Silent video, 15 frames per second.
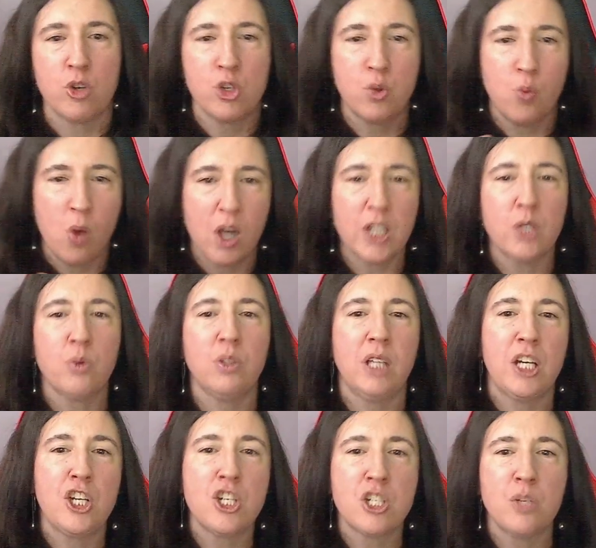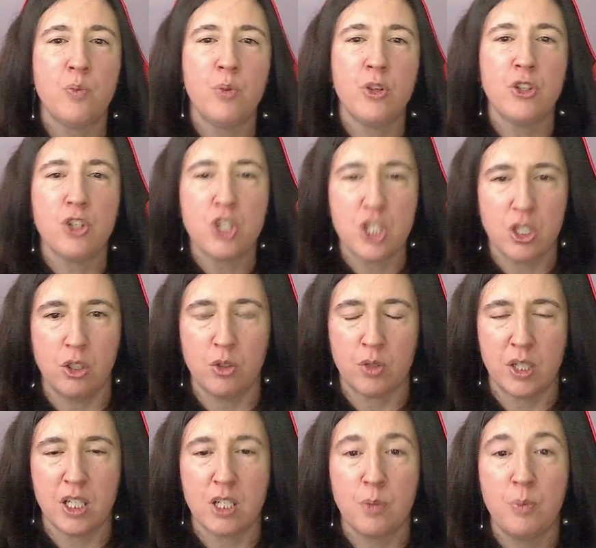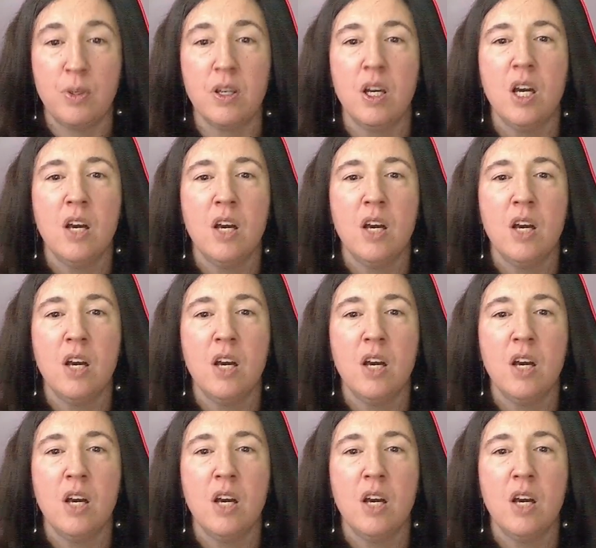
You want your relationship with your children to be